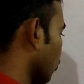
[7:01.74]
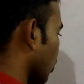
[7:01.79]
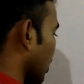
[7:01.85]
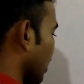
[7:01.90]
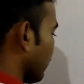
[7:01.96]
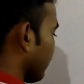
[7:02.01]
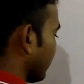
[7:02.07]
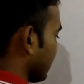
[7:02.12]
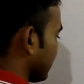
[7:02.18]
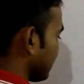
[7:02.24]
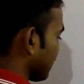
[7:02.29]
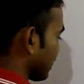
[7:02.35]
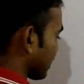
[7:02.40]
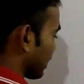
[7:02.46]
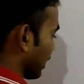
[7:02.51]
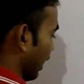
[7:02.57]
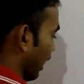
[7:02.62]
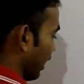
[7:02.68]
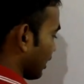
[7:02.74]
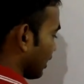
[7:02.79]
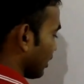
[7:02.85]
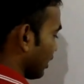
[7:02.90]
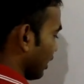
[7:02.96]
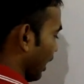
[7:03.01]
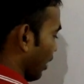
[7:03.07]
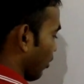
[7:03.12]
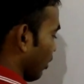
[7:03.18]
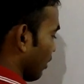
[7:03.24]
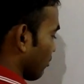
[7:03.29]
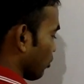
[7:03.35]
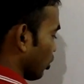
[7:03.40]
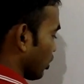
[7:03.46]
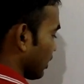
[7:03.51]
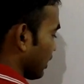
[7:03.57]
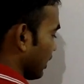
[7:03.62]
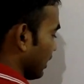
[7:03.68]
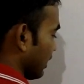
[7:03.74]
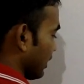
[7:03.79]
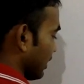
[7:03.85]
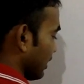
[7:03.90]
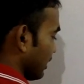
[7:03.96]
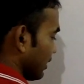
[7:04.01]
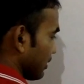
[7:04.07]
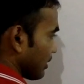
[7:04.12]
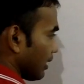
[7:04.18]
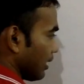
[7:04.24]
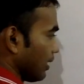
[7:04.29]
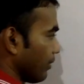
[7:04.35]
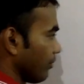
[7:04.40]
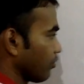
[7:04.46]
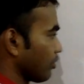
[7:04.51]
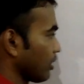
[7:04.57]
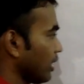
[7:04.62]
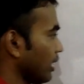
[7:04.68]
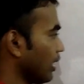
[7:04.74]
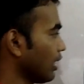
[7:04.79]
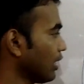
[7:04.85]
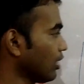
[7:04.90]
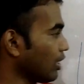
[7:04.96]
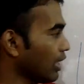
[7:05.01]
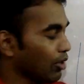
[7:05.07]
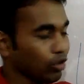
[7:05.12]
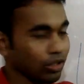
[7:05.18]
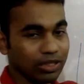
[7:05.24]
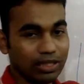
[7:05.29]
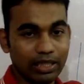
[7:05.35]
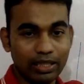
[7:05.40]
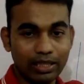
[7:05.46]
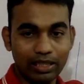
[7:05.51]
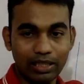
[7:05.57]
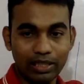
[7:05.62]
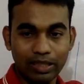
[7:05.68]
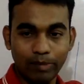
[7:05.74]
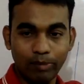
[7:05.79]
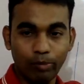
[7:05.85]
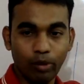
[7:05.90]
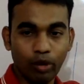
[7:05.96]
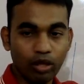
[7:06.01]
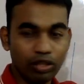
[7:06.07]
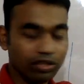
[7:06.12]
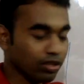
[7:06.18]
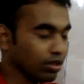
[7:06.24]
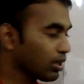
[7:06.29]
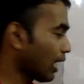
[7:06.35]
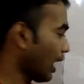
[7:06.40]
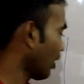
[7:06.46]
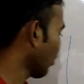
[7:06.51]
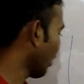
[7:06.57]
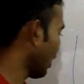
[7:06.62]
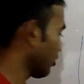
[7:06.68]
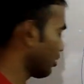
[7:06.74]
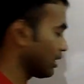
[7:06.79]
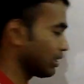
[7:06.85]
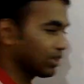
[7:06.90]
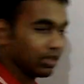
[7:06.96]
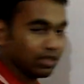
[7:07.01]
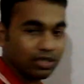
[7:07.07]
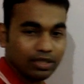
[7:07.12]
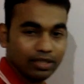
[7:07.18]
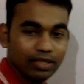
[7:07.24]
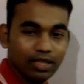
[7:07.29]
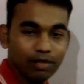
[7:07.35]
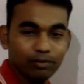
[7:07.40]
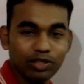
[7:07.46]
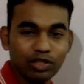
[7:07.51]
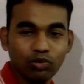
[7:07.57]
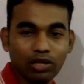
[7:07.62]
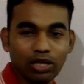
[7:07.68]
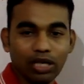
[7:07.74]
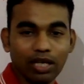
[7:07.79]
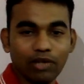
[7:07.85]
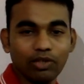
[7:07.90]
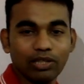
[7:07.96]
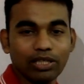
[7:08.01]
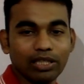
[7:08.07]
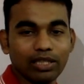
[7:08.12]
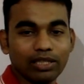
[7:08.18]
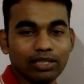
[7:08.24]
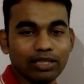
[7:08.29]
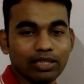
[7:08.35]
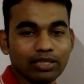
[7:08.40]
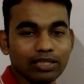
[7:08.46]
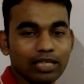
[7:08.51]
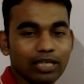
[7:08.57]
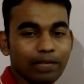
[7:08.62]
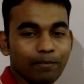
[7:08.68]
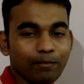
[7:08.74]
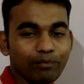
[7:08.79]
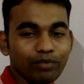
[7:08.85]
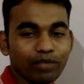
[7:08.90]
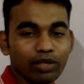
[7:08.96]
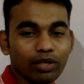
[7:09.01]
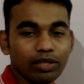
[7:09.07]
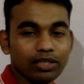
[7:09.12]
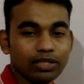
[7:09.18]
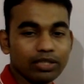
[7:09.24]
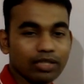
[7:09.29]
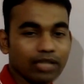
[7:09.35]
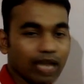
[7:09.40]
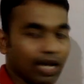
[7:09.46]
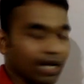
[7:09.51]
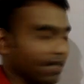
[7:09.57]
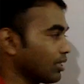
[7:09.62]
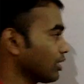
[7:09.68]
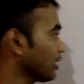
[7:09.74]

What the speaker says: So if it is a stack, now I am not telling it as a, earlier I was telling it as a box, now I will just rename this one, I will tell it as a stack.